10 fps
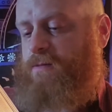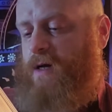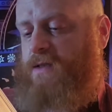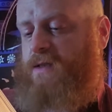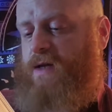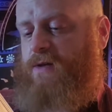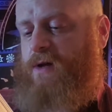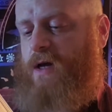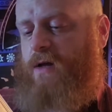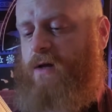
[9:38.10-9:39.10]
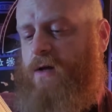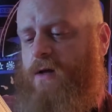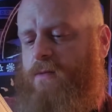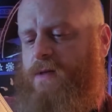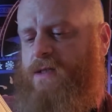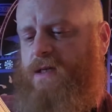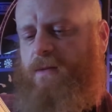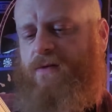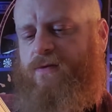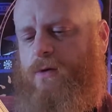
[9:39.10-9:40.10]
must, I thought, be
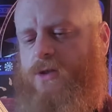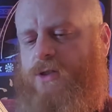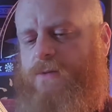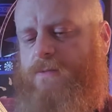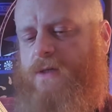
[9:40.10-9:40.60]
some unfortunate